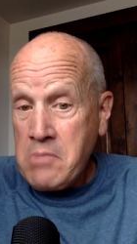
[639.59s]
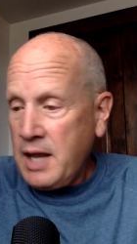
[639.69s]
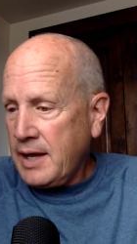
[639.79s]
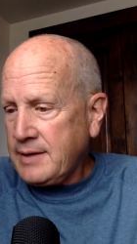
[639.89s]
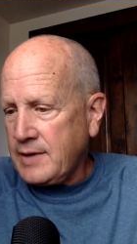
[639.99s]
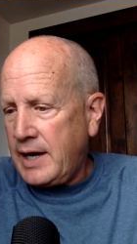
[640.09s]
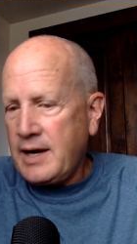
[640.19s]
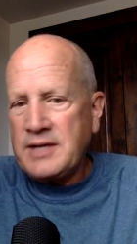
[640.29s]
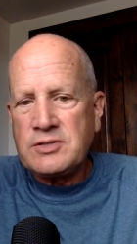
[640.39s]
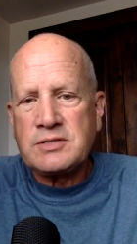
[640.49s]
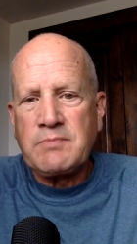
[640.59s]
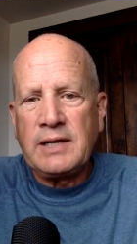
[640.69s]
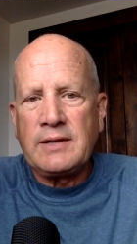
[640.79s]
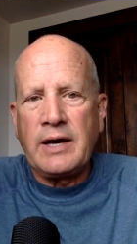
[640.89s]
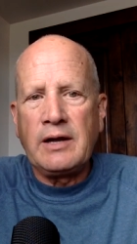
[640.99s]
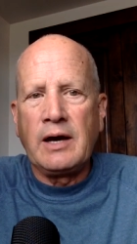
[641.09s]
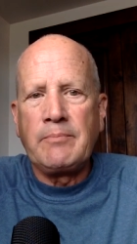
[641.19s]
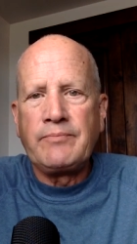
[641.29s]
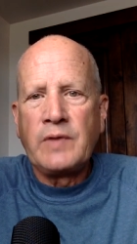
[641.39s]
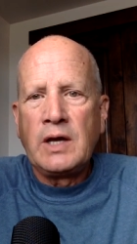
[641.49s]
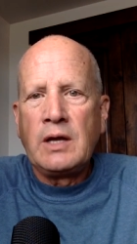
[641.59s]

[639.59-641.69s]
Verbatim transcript: I like that. I just made that up.